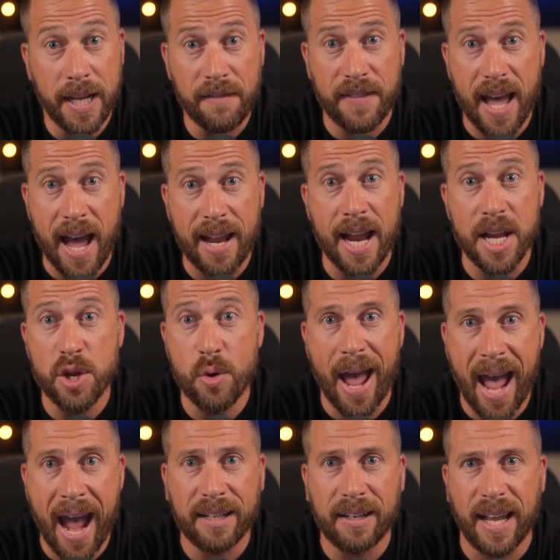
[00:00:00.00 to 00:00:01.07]
that and you
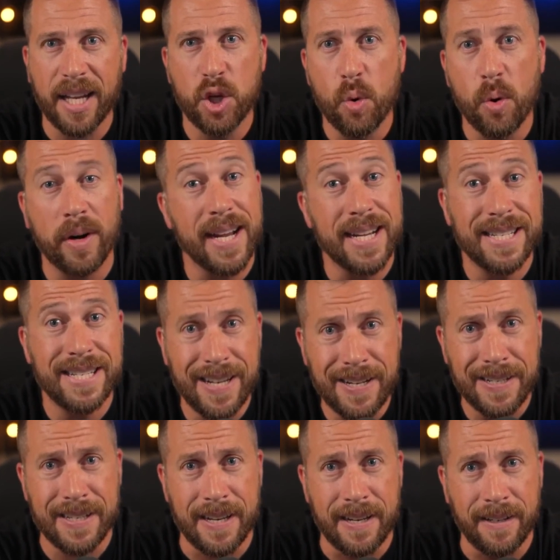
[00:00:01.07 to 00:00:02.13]
act like you are a
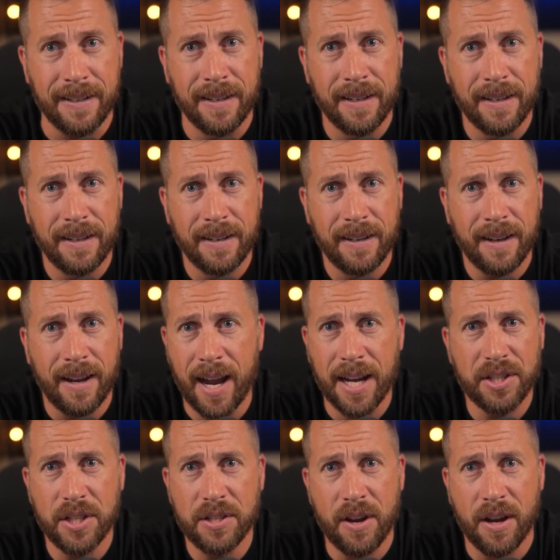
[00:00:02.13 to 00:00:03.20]
citizen, I
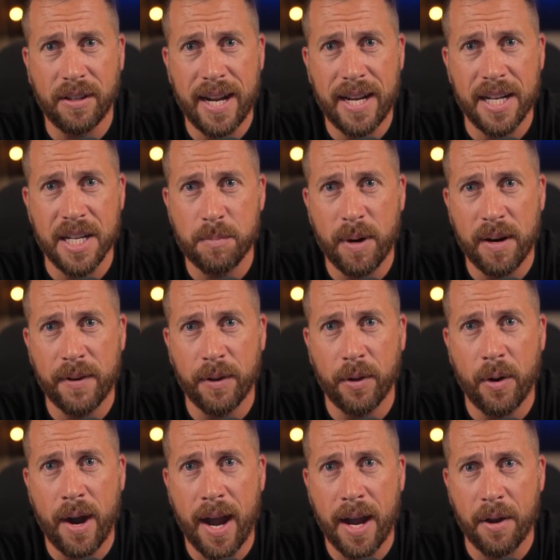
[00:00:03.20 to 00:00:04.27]
actually saw a lady in Springfield,
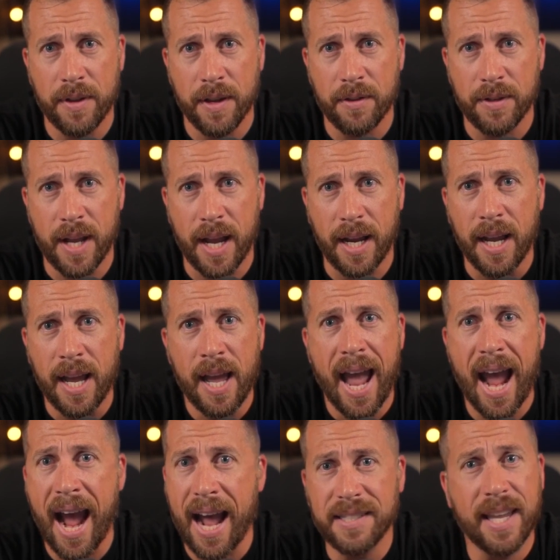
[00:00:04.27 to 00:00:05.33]
Ohio the other day,
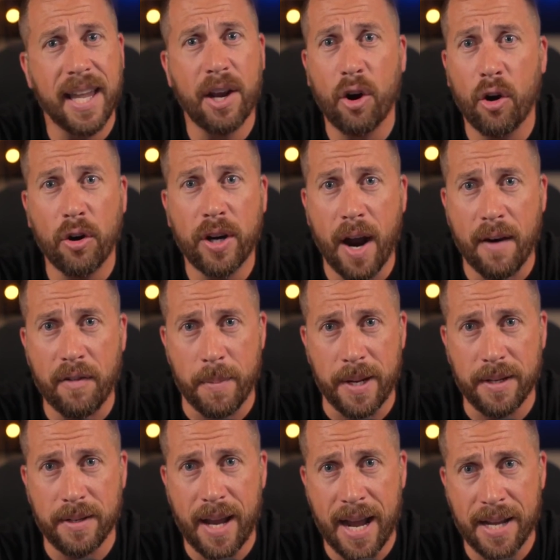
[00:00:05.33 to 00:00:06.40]
asking her
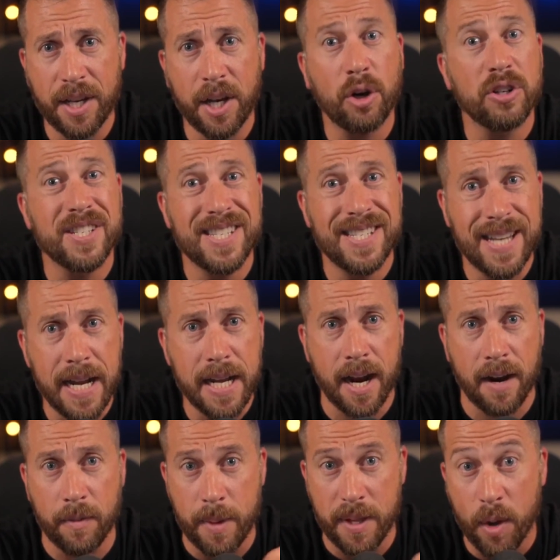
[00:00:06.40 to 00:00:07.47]
city
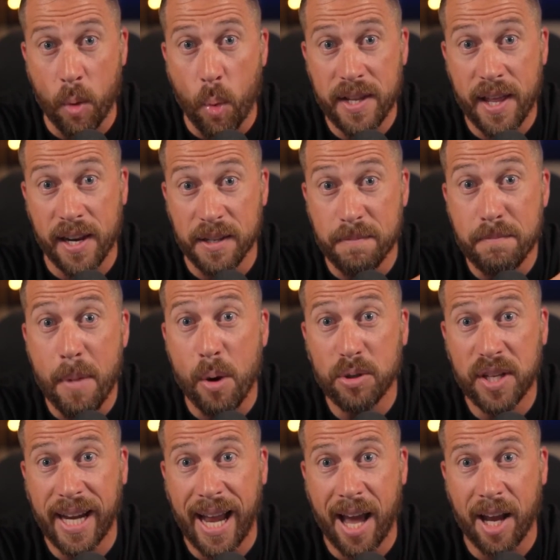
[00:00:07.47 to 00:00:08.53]
government, the one that is most
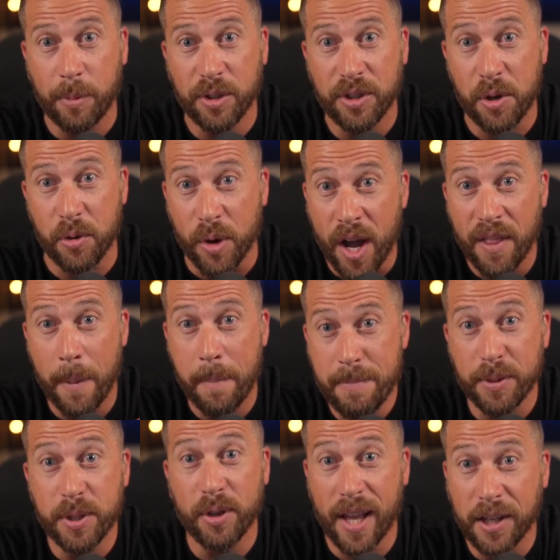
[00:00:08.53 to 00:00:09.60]
accountable to you, the
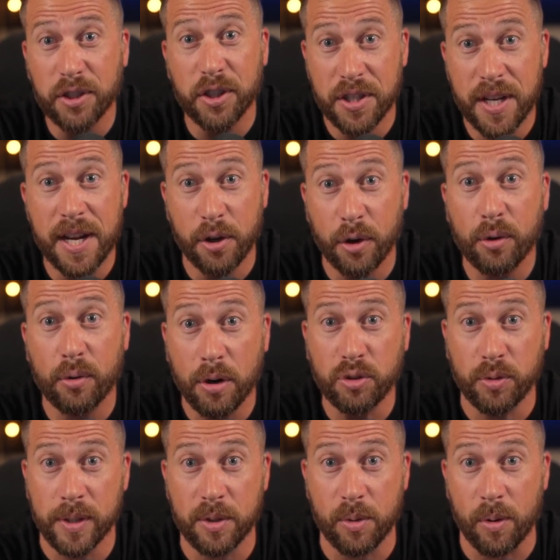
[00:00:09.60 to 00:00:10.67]
people you'll actually see in your
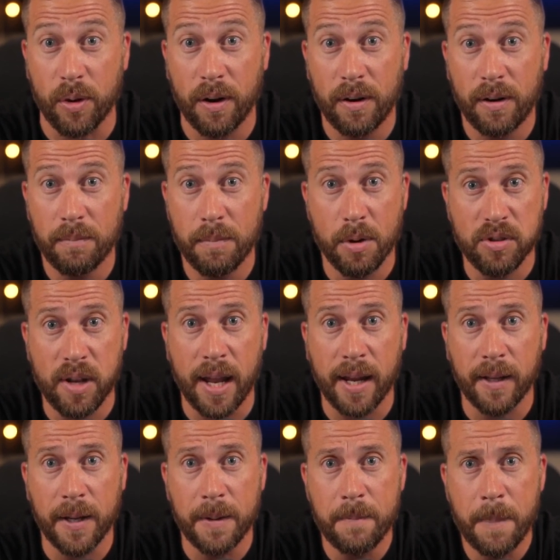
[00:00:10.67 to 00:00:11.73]
grocery store, most
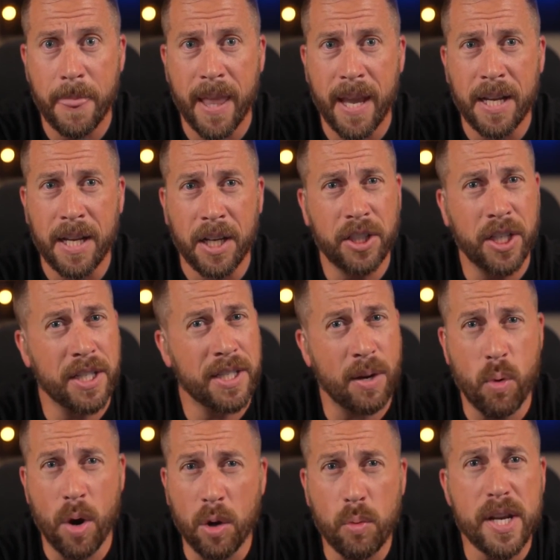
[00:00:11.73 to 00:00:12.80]
likely. She said,
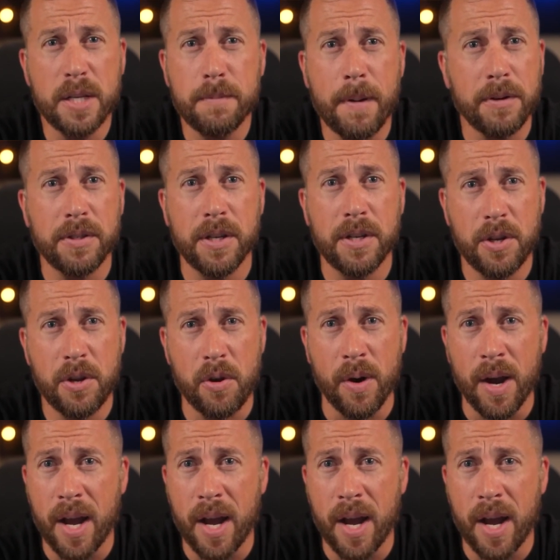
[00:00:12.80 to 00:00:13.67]
what are we supposed to do?